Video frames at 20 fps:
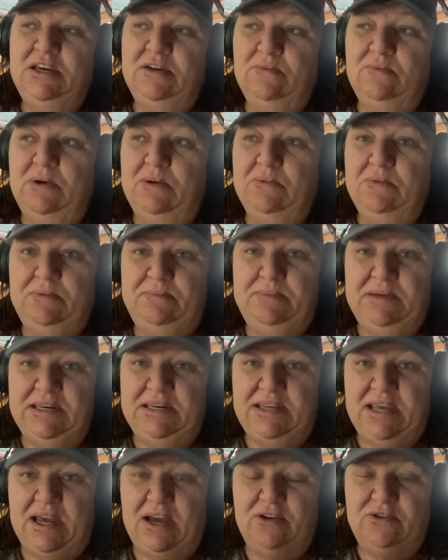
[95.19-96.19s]
we would be
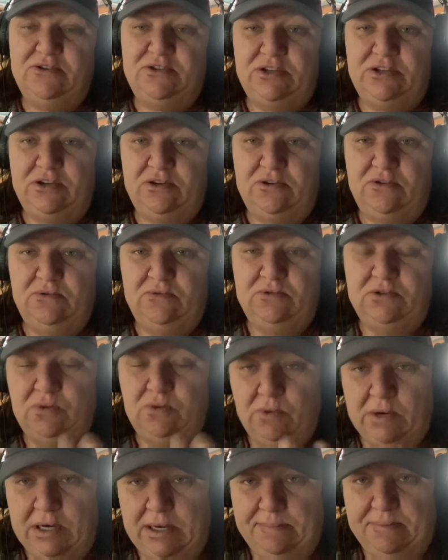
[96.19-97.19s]
down to
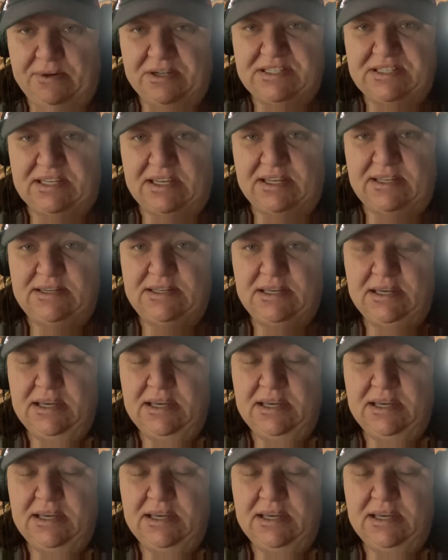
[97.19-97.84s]
20%.